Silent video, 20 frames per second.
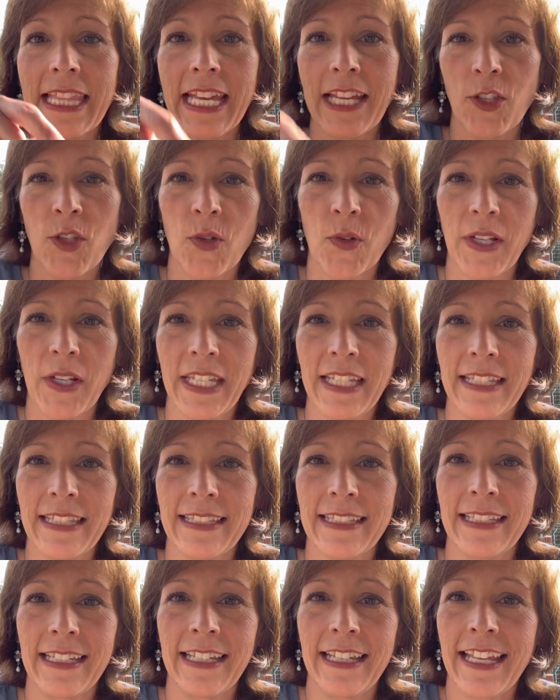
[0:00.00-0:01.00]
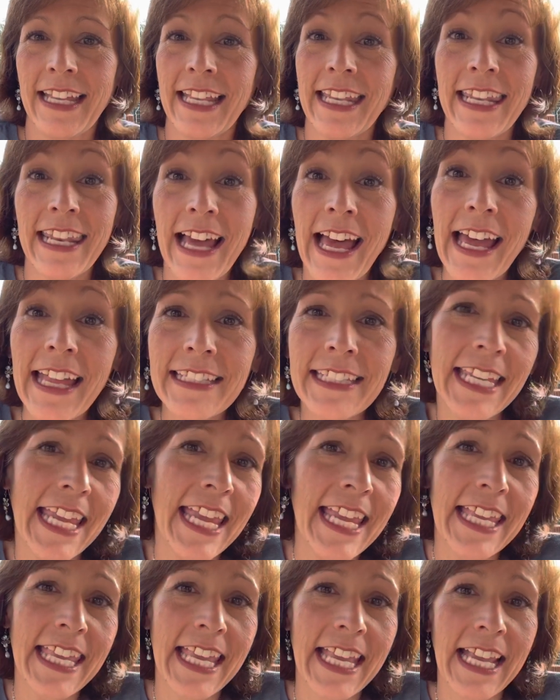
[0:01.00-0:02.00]
that choice, not
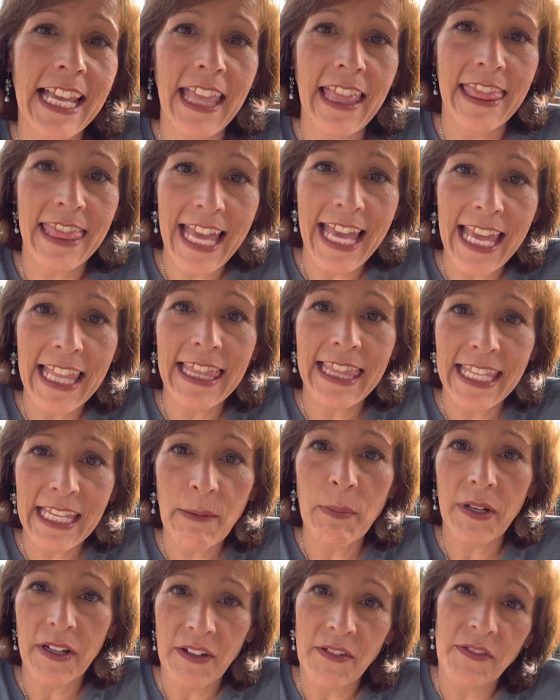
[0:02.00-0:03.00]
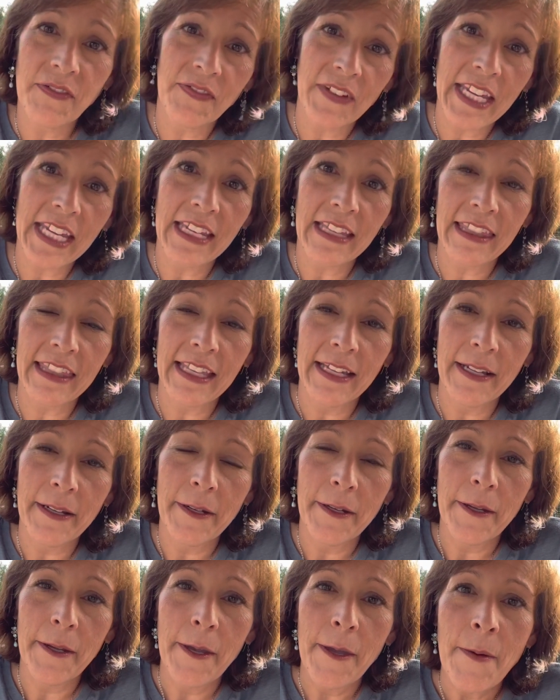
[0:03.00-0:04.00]
taking that leap of faith.
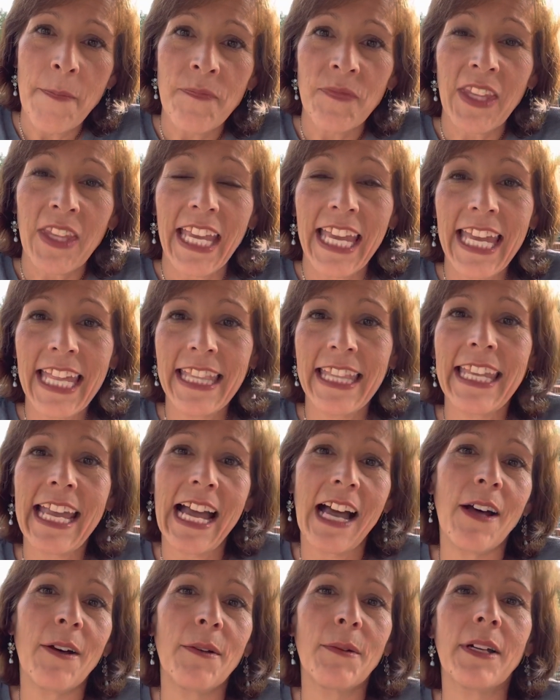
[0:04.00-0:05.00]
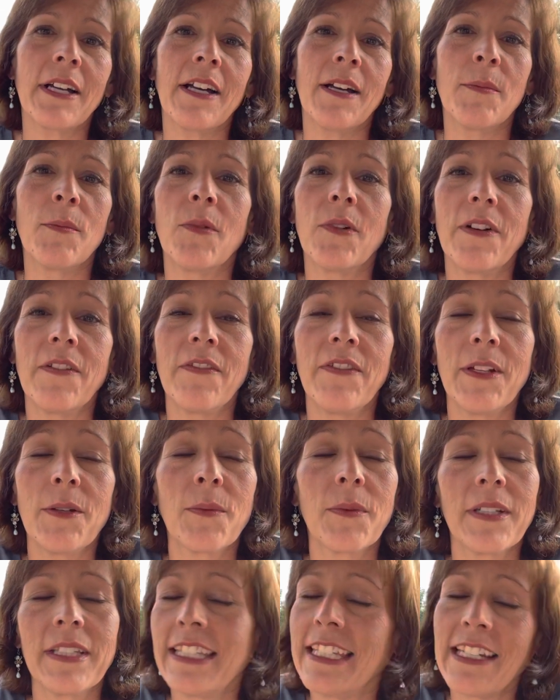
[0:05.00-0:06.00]
And the outcome of it
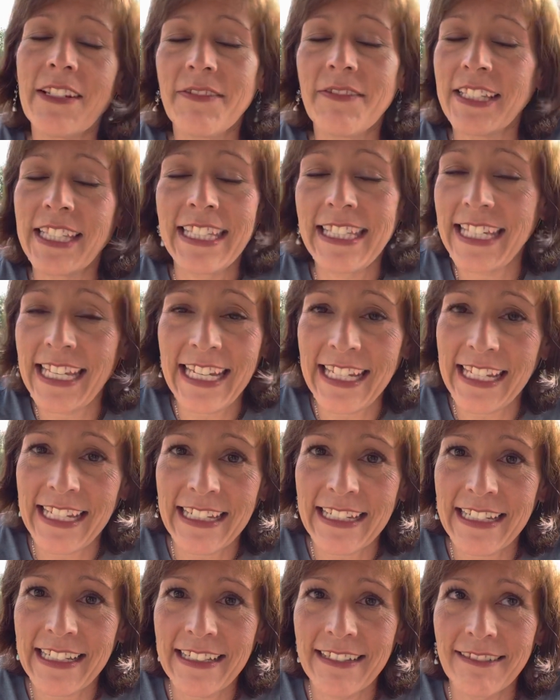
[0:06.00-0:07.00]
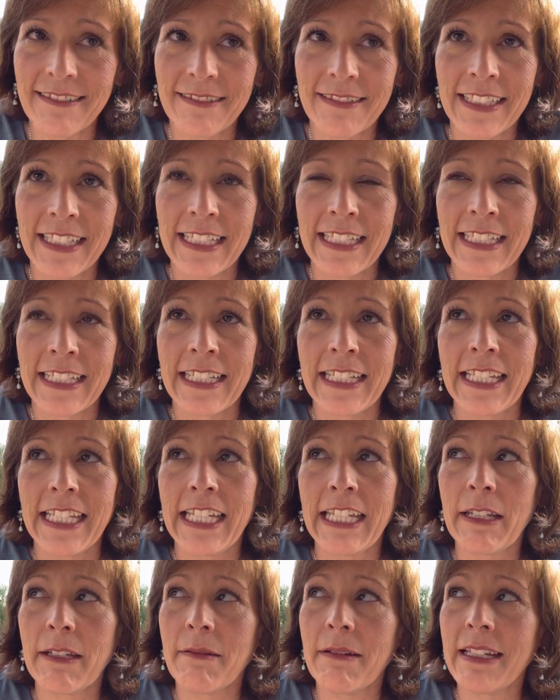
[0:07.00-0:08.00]
was devastating.
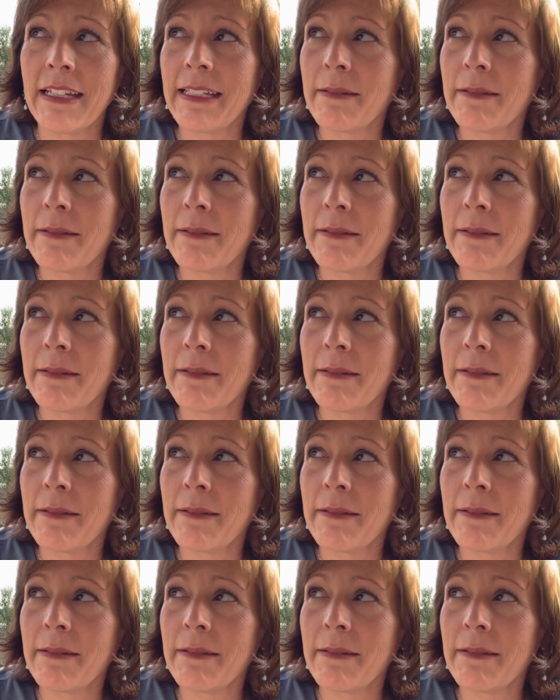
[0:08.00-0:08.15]
It